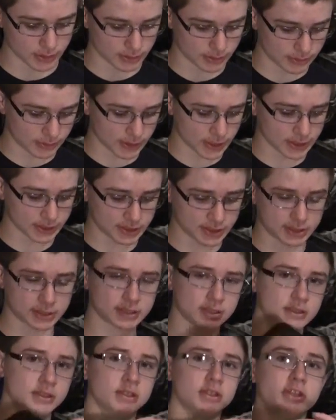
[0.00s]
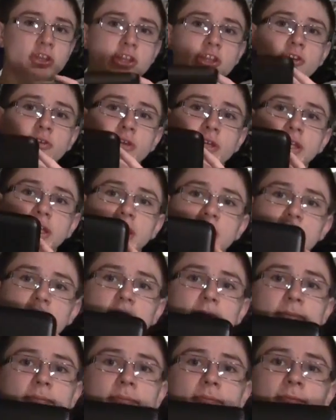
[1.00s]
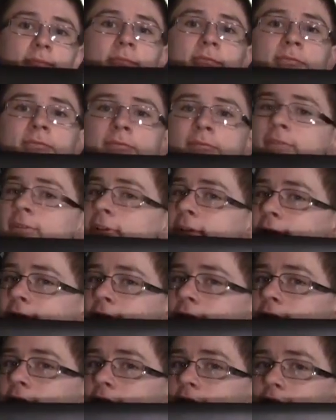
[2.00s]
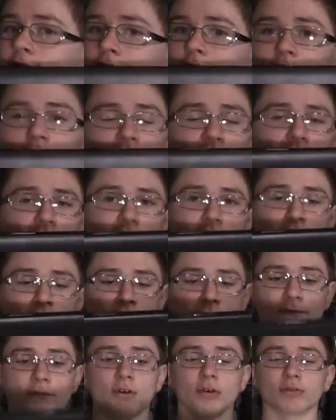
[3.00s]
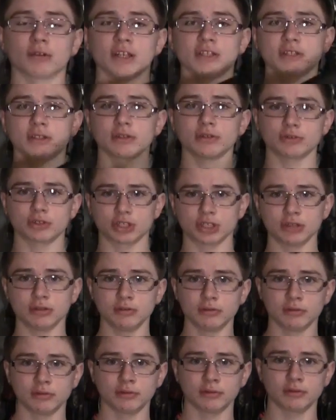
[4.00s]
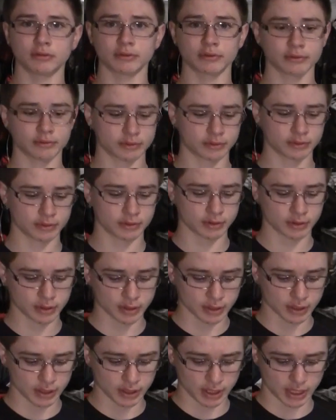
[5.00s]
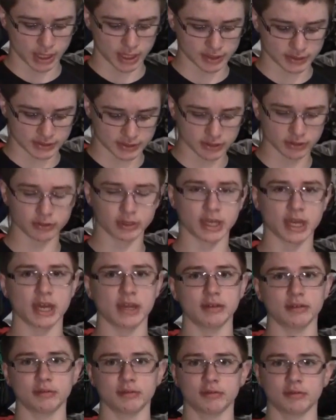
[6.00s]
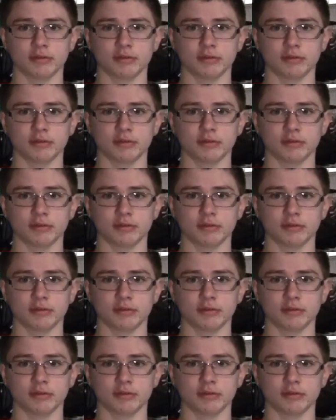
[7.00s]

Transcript: this, you can game at full resolution and still get